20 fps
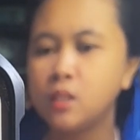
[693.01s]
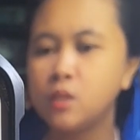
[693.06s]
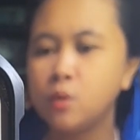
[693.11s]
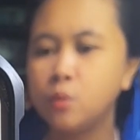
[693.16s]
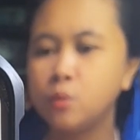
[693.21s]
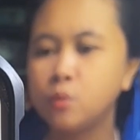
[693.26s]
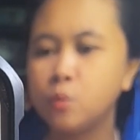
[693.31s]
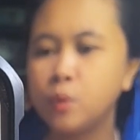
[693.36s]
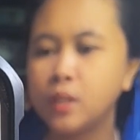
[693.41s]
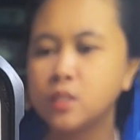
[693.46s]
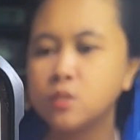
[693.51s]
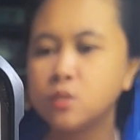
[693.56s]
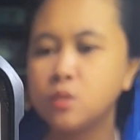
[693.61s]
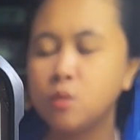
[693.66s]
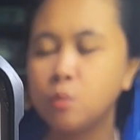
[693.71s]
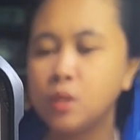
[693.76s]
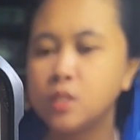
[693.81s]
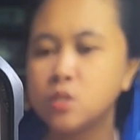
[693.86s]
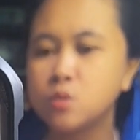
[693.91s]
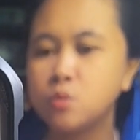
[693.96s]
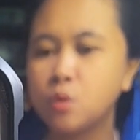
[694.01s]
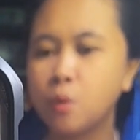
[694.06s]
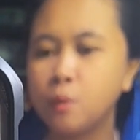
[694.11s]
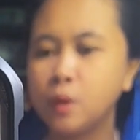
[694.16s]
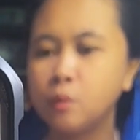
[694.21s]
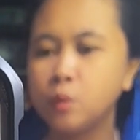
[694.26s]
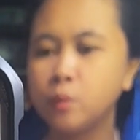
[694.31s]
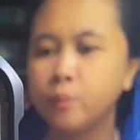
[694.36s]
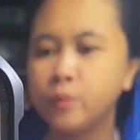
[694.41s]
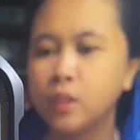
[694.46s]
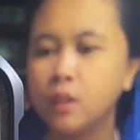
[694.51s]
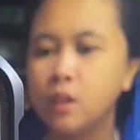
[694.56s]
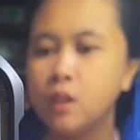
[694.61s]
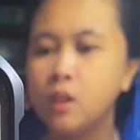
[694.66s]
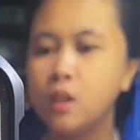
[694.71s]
alone went to the twins' drawing room.